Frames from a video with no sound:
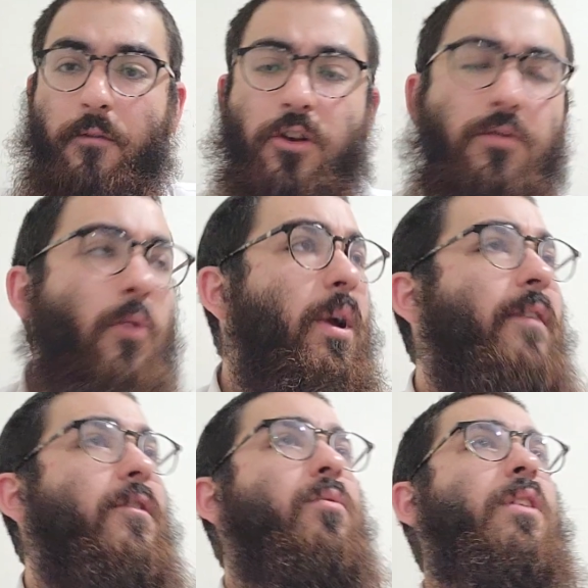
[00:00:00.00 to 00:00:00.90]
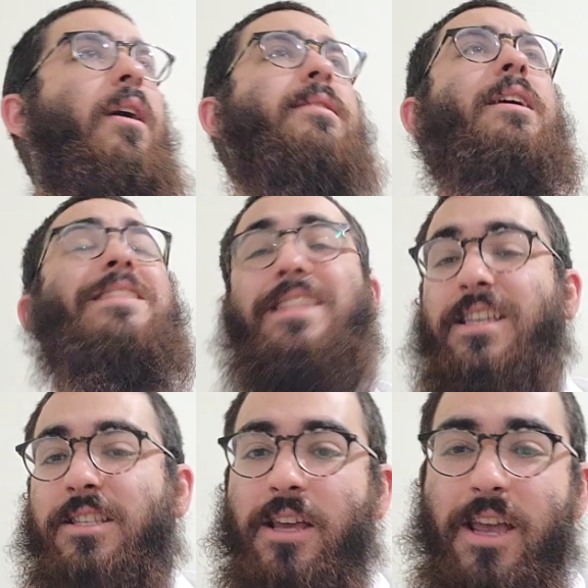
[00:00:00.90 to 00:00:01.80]
First of all, we have to realize that
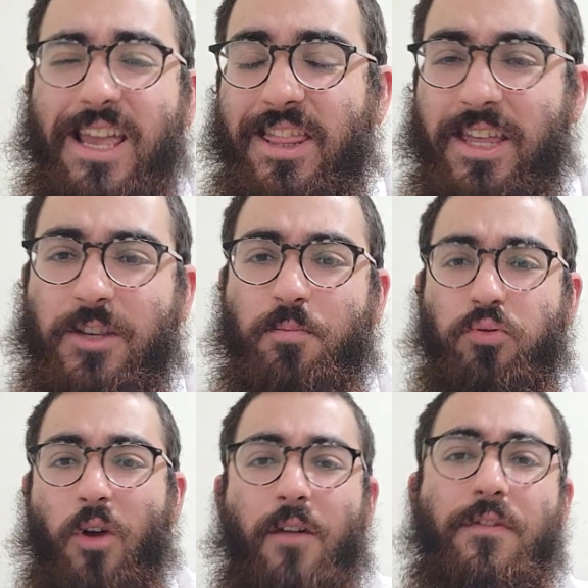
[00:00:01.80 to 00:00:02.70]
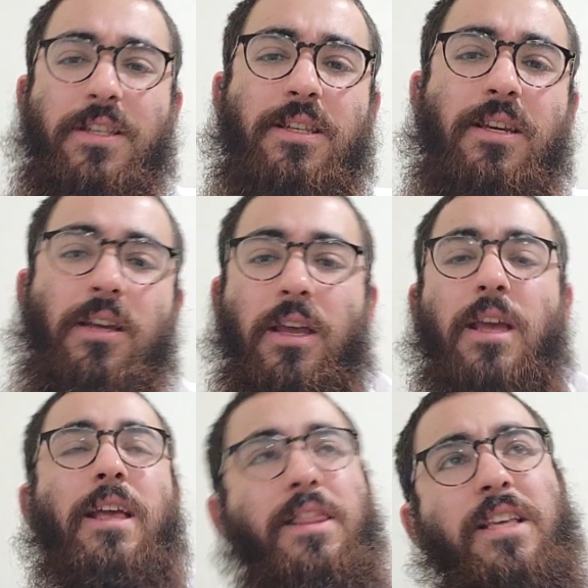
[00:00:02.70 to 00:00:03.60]
this this prophecy
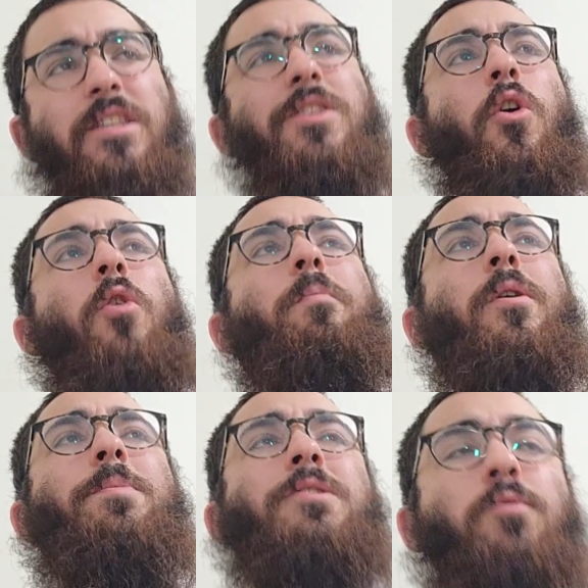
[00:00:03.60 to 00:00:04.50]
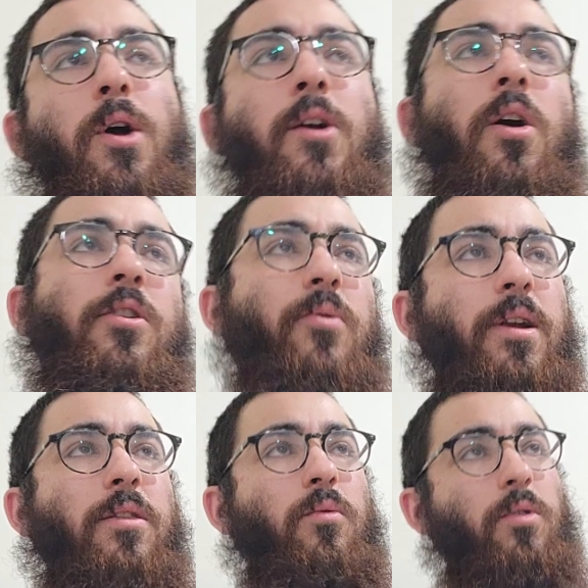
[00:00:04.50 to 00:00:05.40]
this is the whole purpose of why God
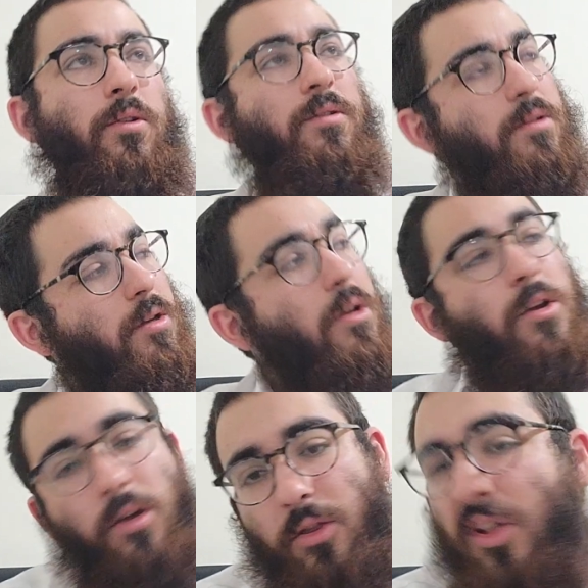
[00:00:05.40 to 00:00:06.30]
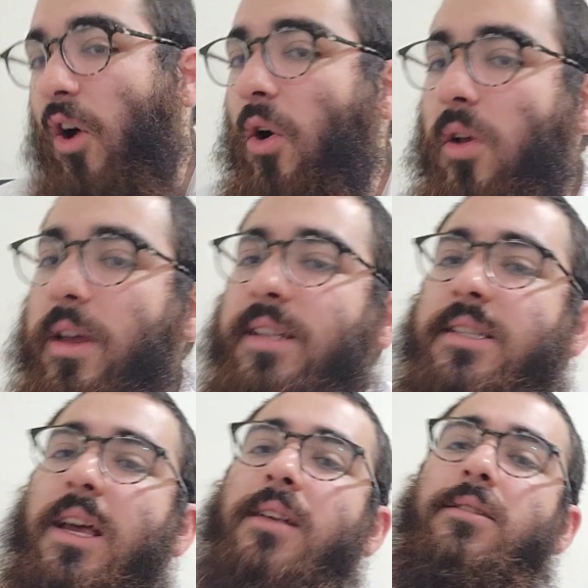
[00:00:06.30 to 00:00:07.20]
created the world the whole it
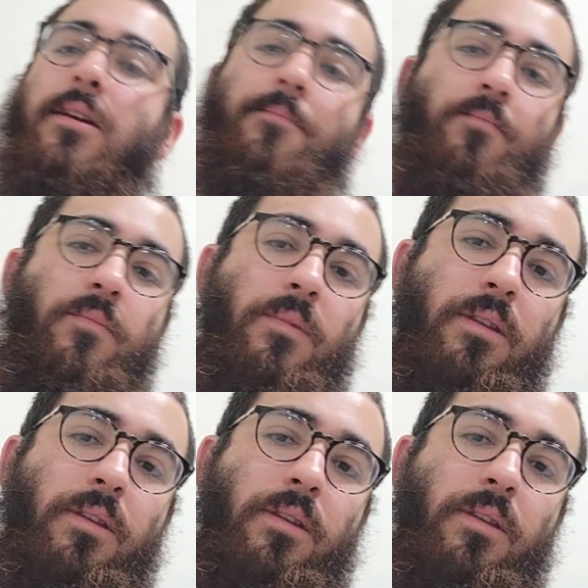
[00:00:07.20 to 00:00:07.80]
says um